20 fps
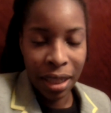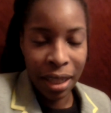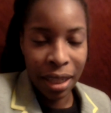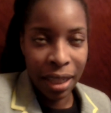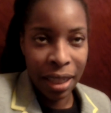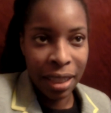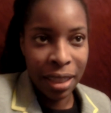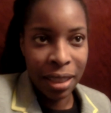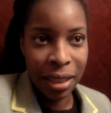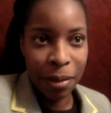
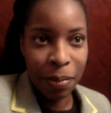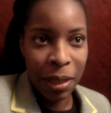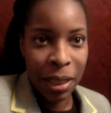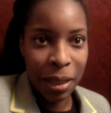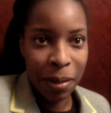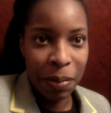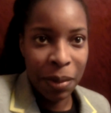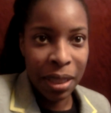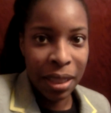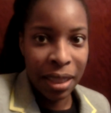It just
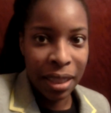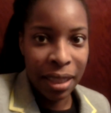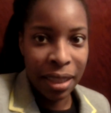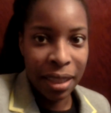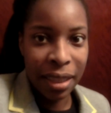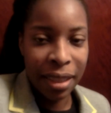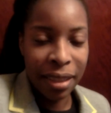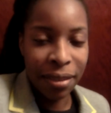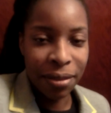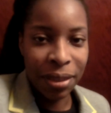makes
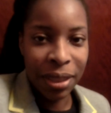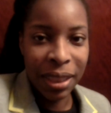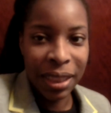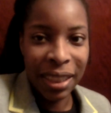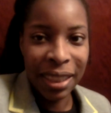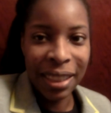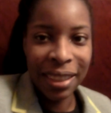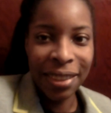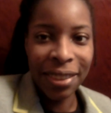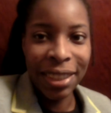me really
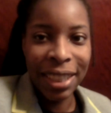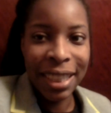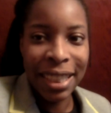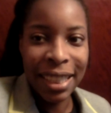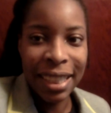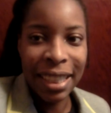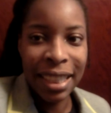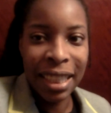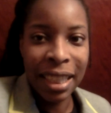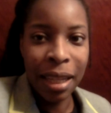annoyed to
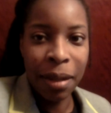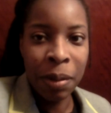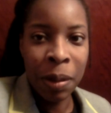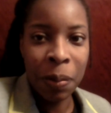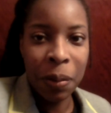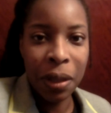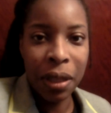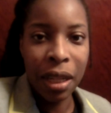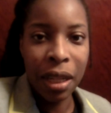see that people are